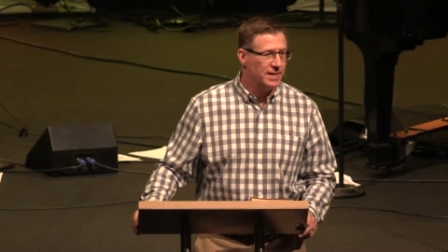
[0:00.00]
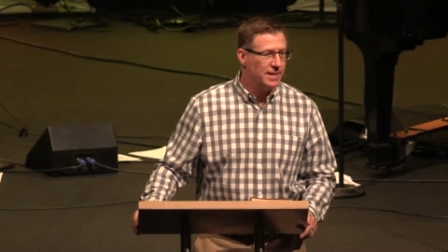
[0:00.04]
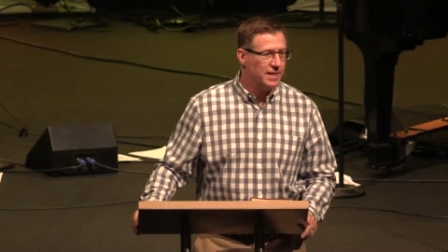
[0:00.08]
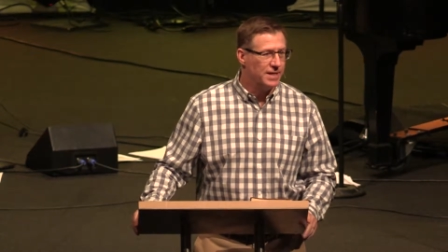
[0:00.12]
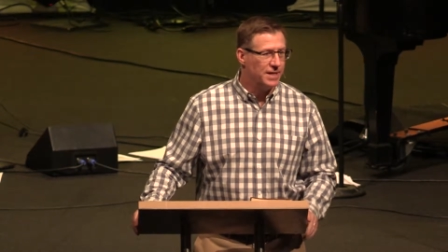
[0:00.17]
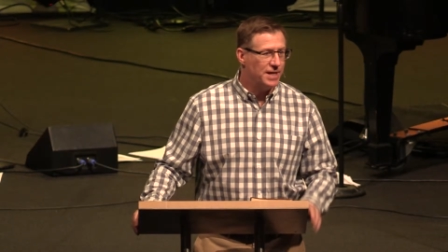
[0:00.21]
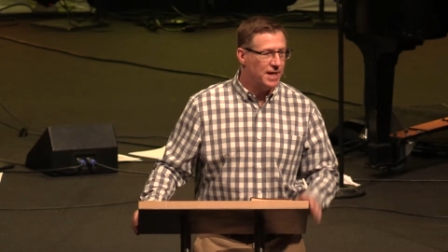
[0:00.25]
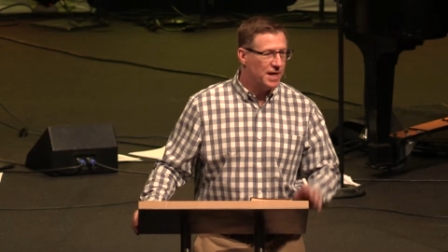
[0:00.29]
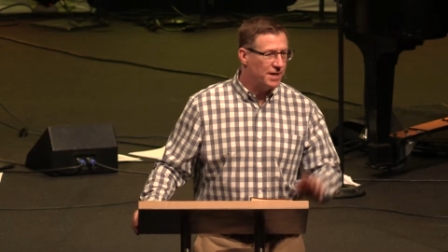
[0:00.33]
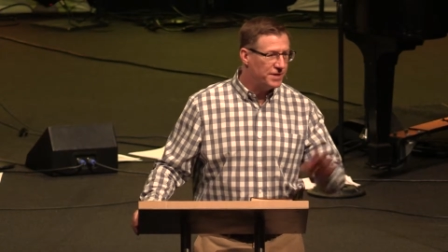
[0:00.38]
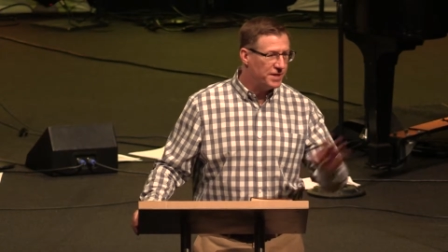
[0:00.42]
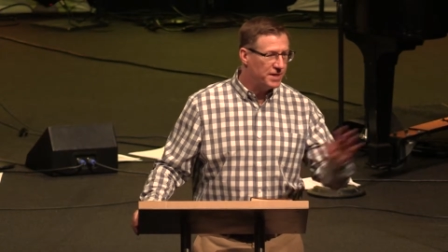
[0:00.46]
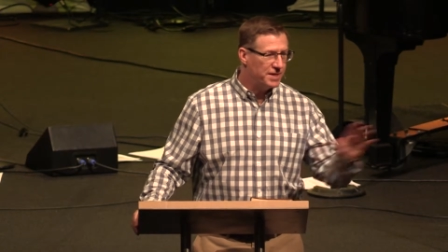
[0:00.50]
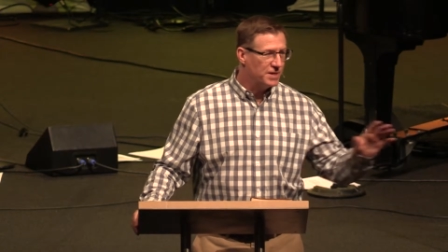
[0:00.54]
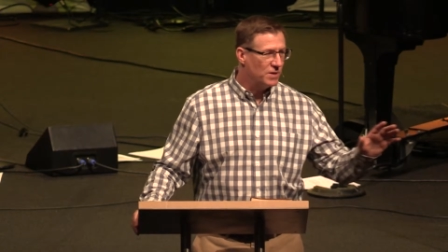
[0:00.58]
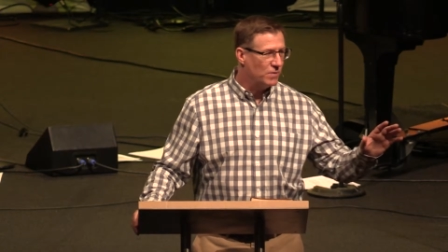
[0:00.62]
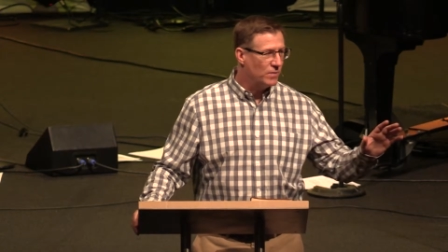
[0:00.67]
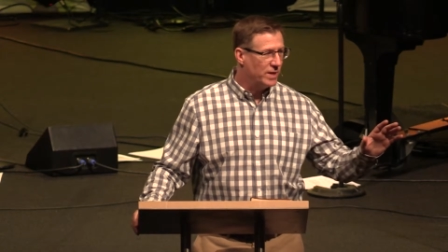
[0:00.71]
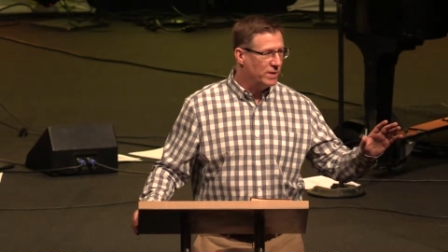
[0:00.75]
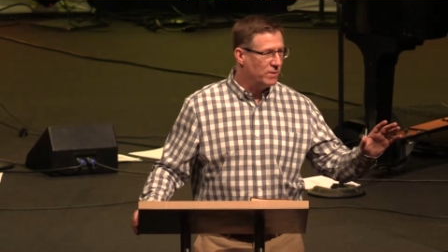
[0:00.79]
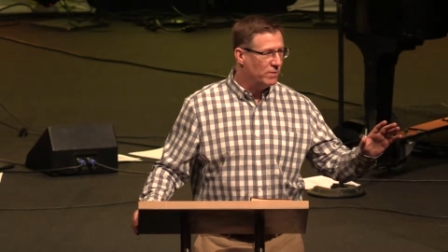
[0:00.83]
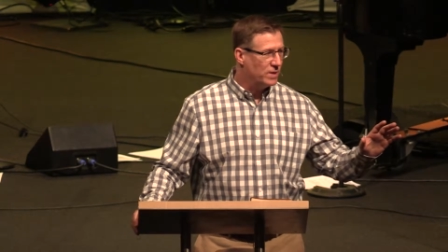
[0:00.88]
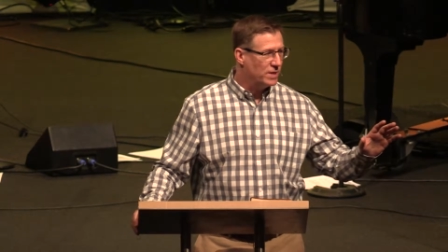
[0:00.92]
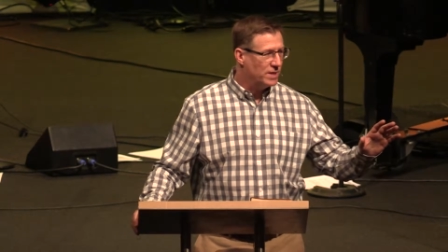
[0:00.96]
nothing that
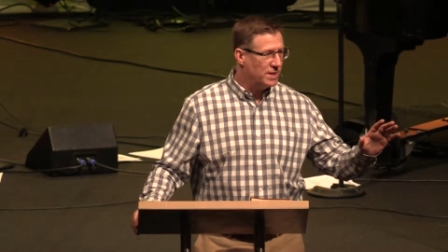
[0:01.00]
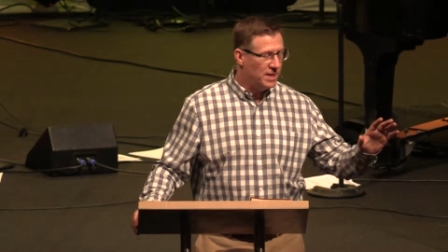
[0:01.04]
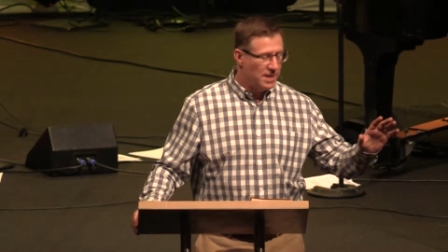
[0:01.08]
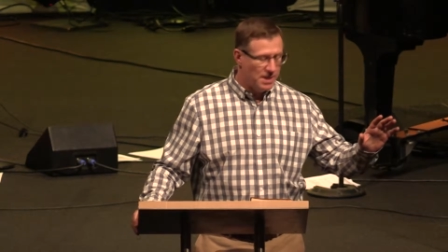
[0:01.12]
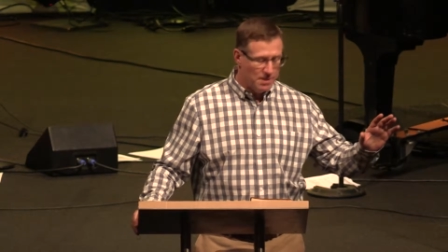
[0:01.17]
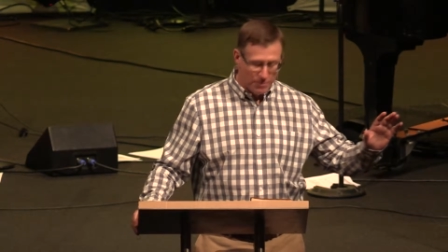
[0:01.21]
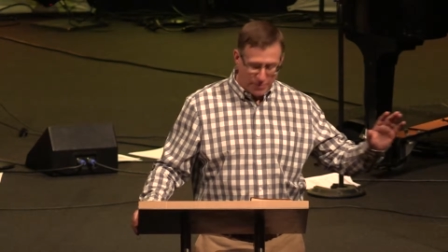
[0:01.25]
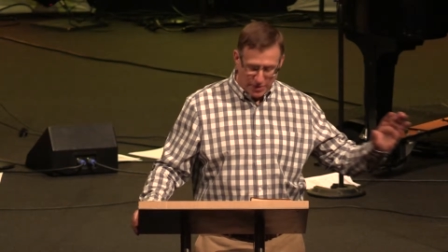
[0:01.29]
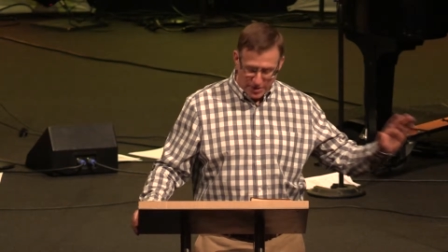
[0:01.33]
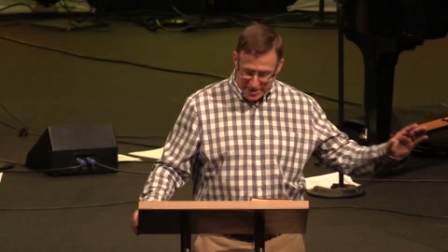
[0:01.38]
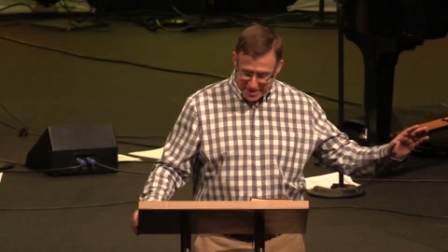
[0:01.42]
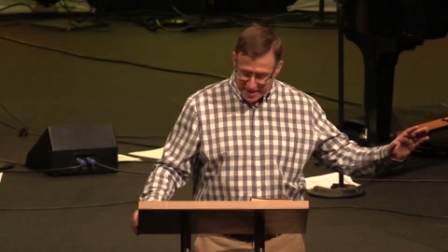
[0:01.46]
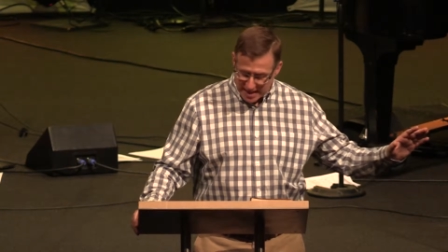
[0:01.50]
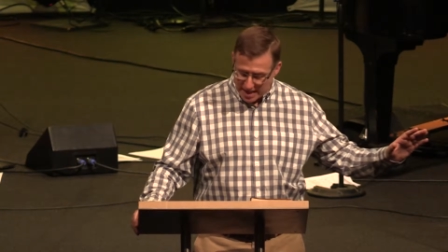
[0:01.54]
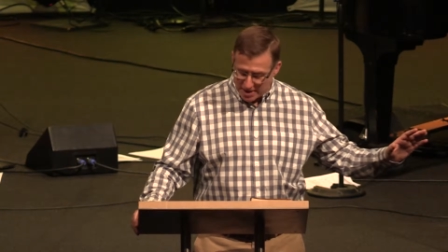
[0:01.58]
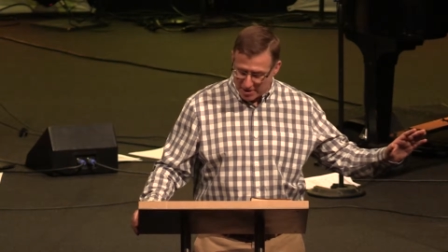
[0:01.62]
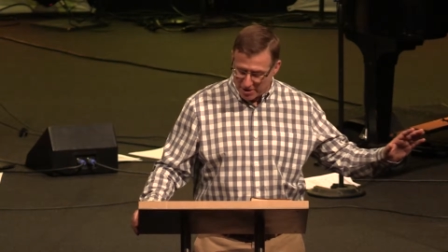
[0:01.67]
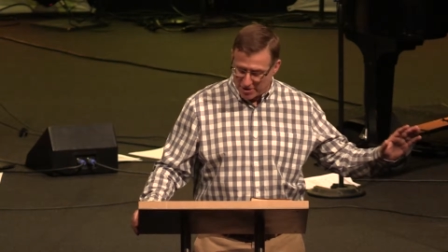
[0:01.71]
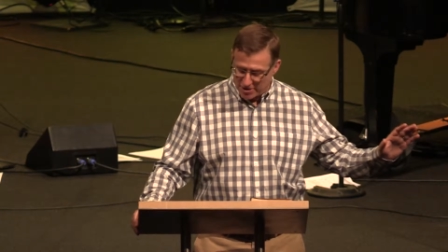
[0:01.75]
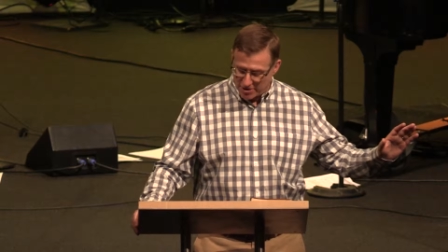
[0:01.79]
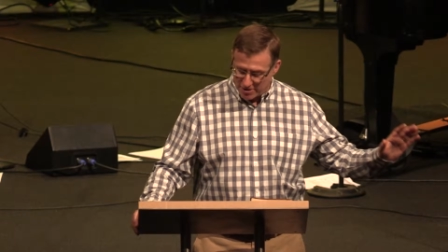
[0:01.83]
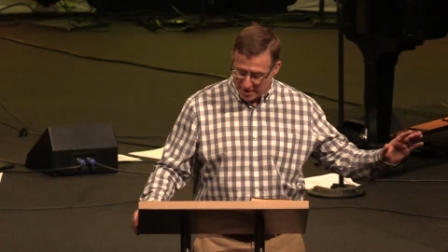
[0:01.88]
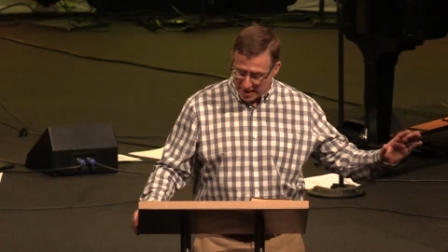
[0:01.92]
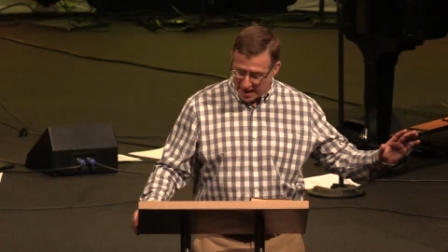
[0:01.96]
we would put down
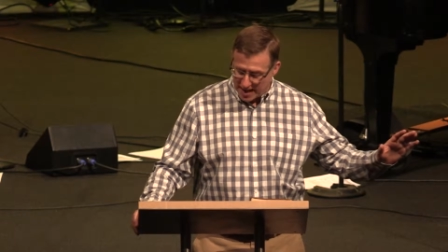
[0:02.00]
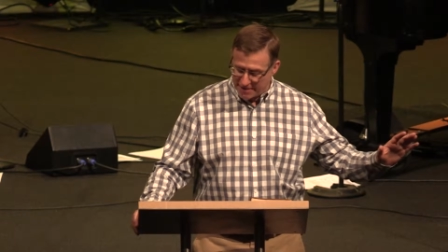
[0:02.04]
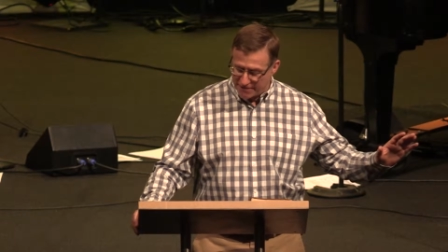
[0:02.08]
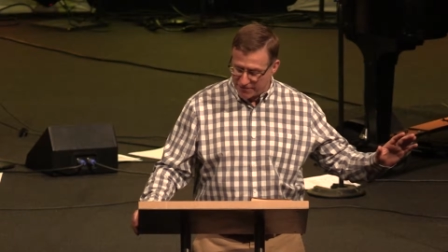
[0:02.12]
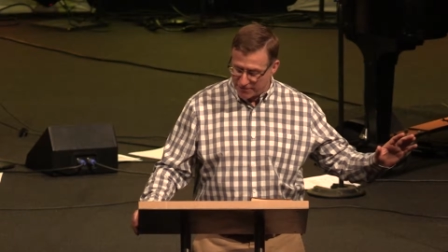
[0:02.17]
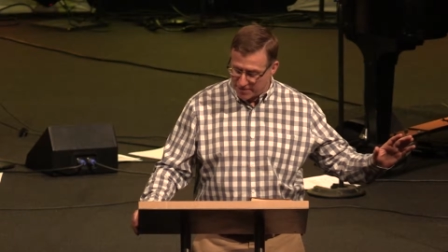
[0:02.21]
on our life